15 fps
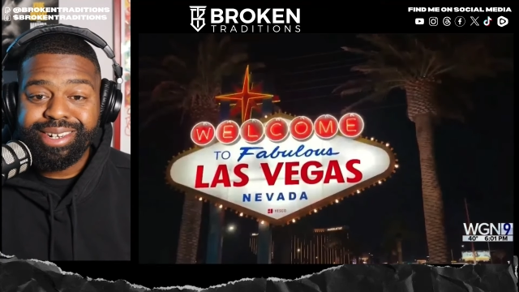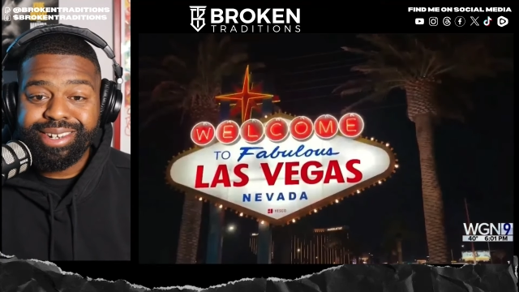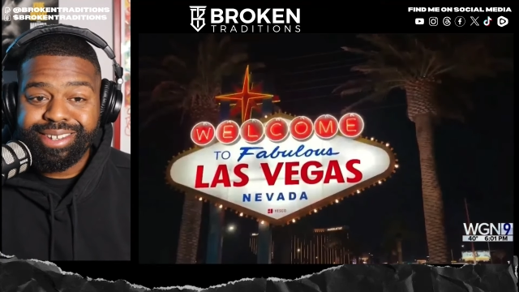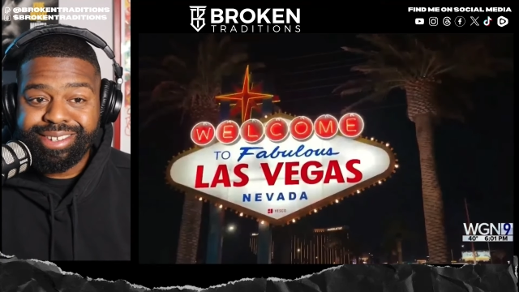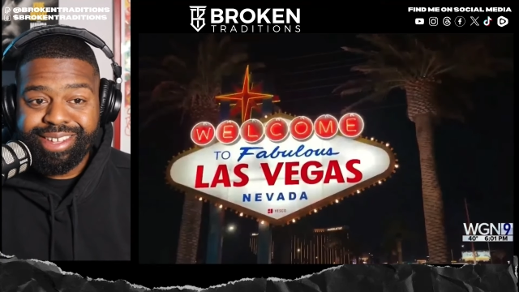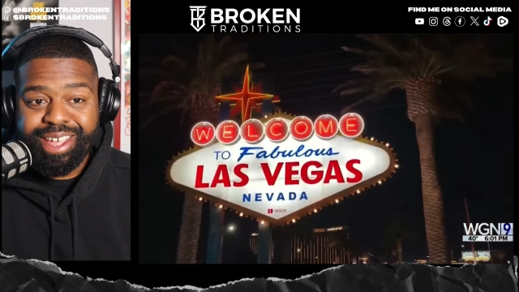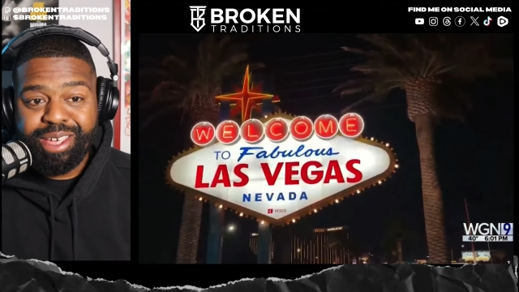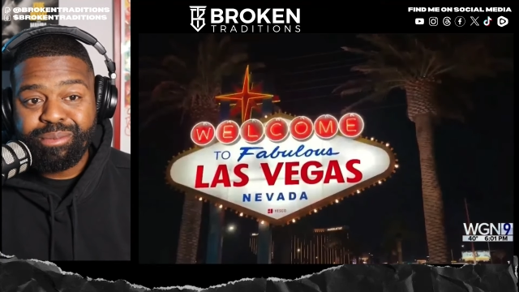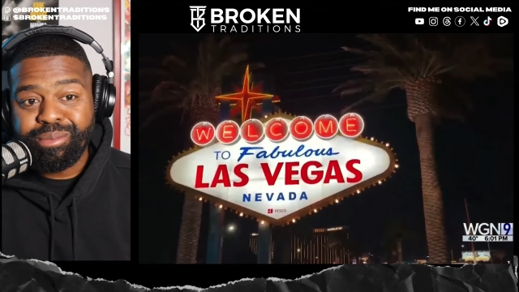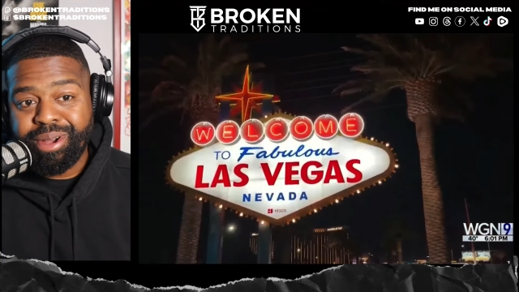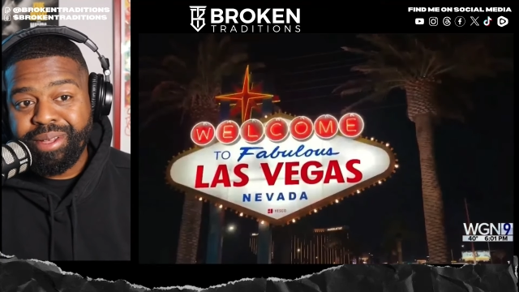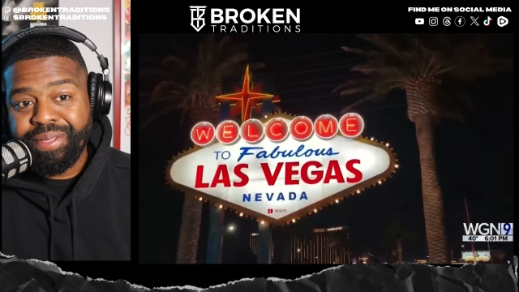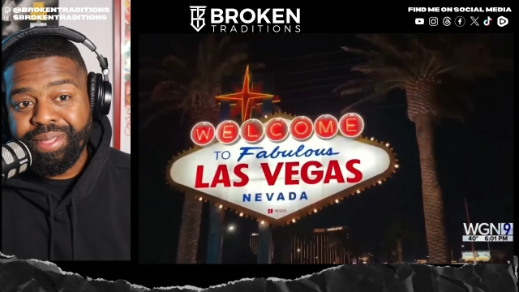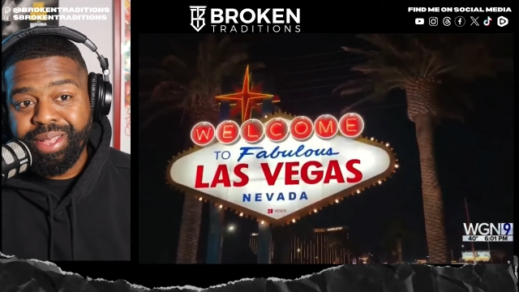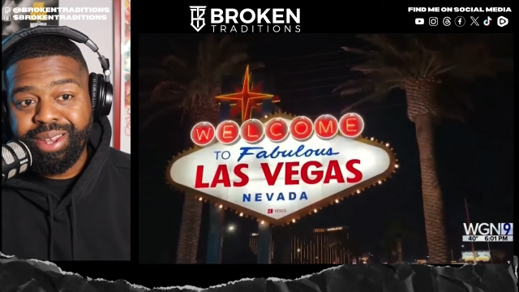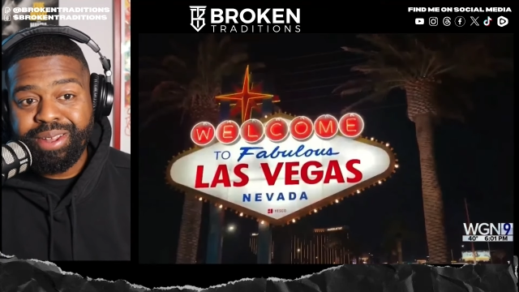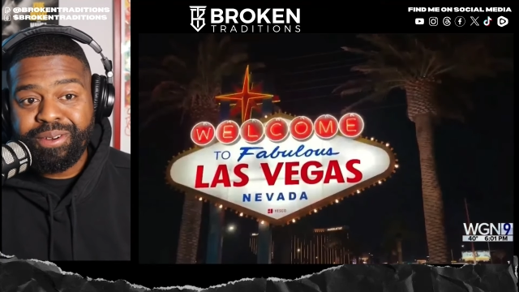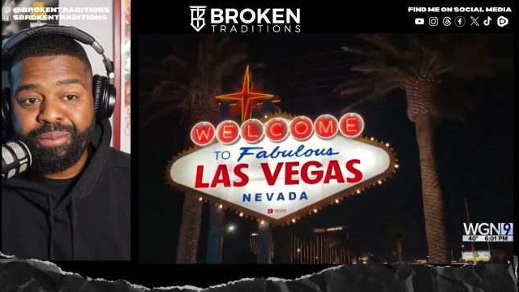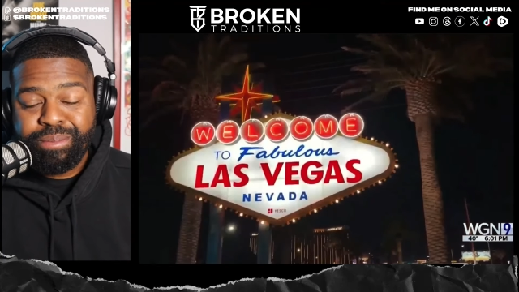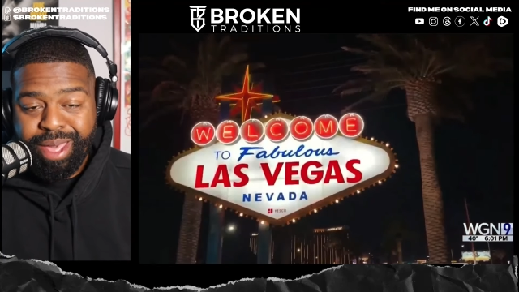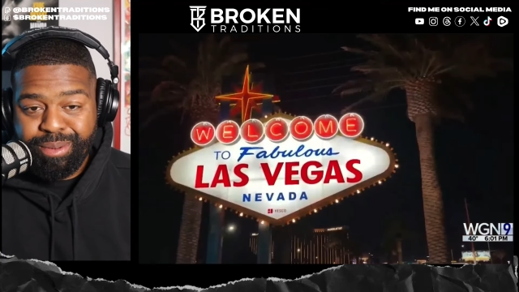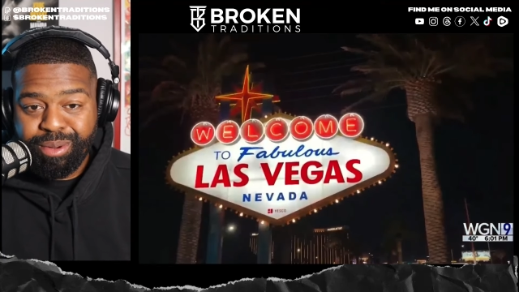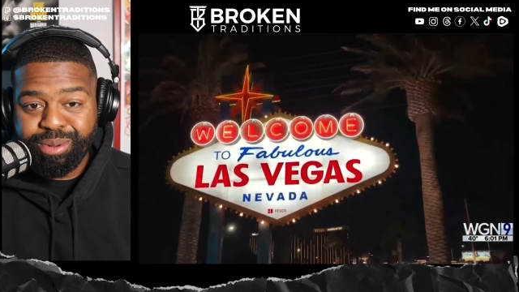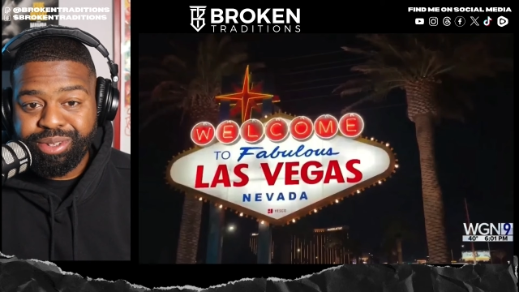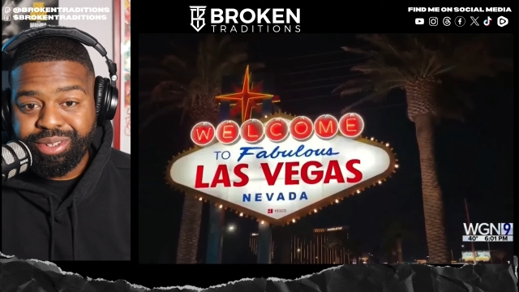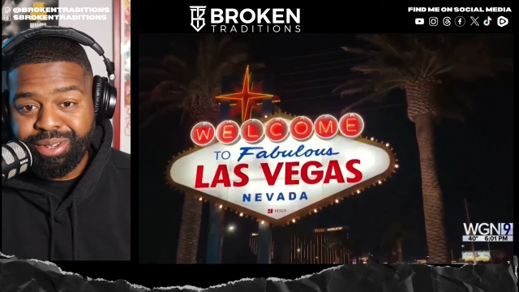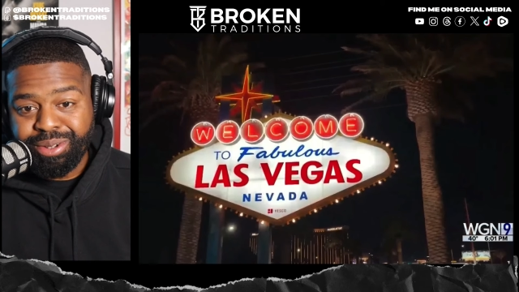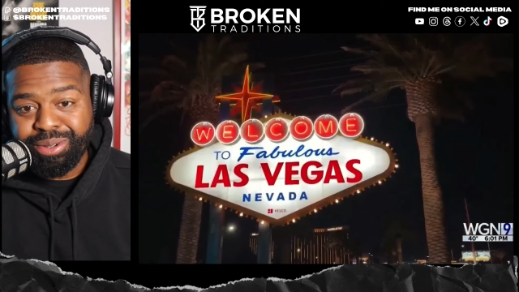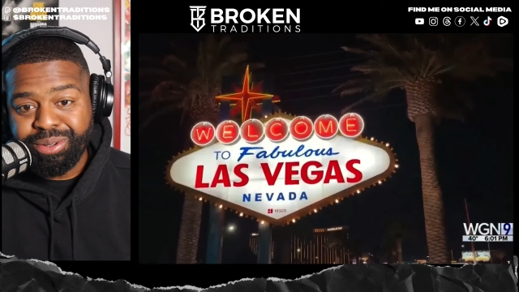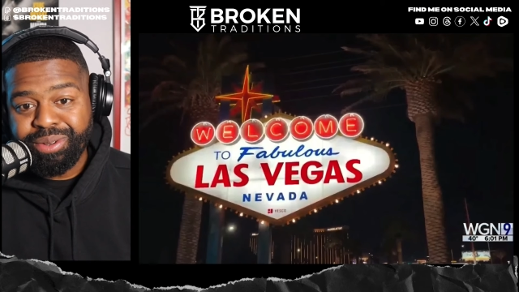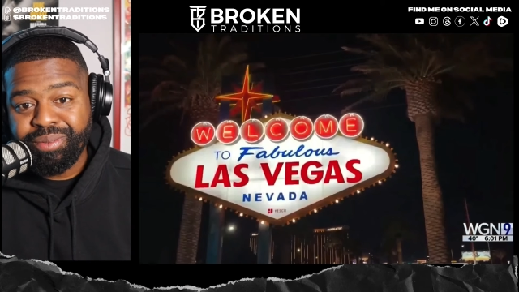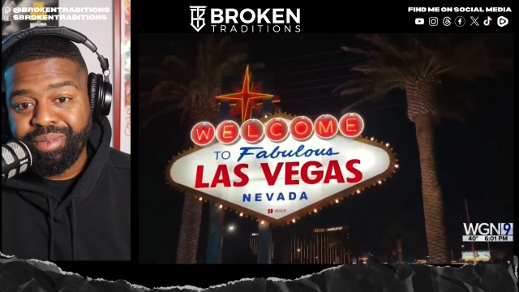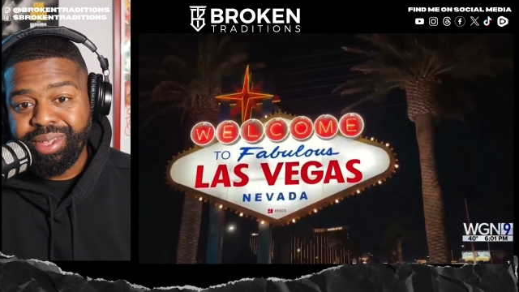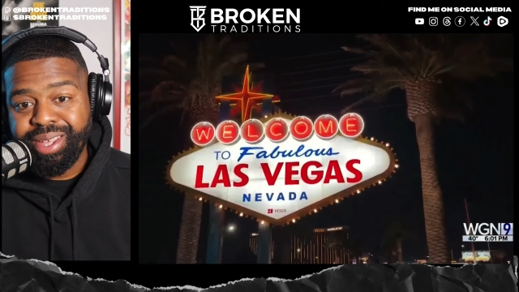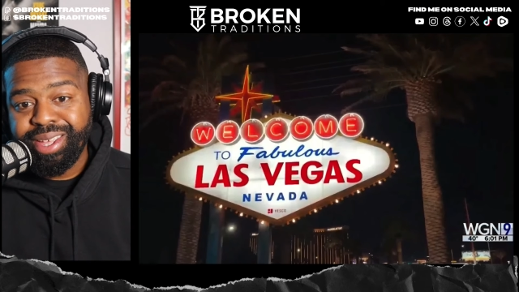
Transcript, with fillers: the same month the loan payment was due,